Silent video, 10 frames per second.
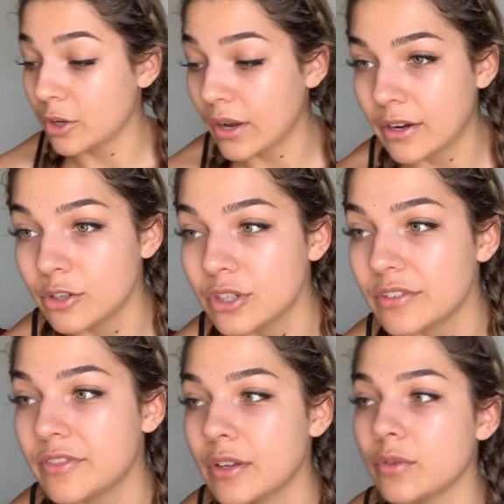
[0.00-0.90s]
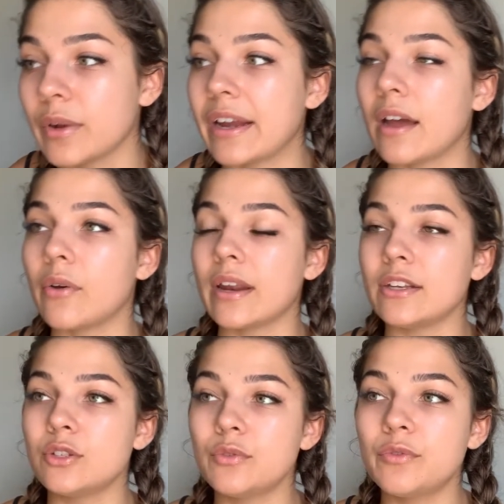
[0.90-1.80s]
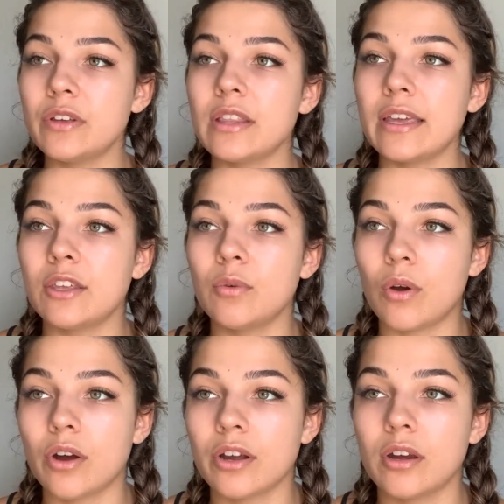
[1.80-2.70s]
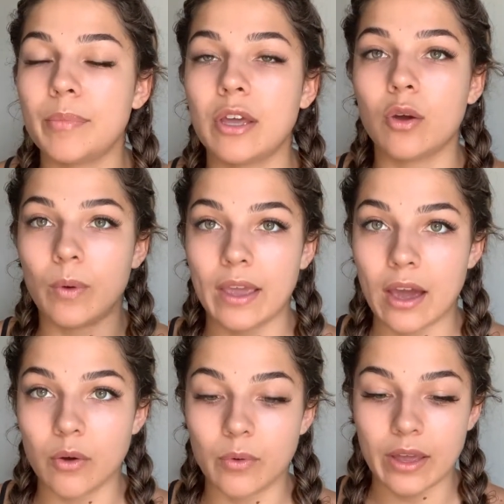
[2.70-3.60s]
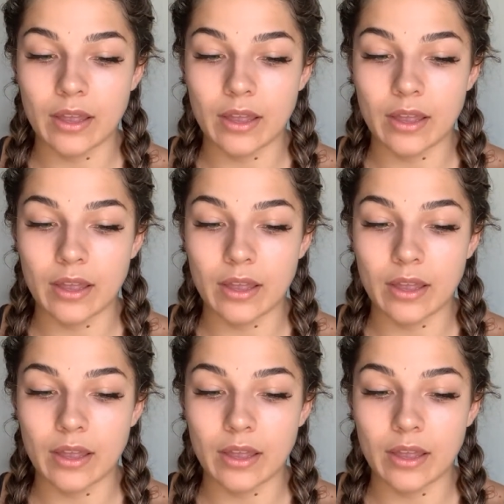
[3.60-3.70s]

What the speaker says: your energy field right now. And I do feel like you are gonna be going out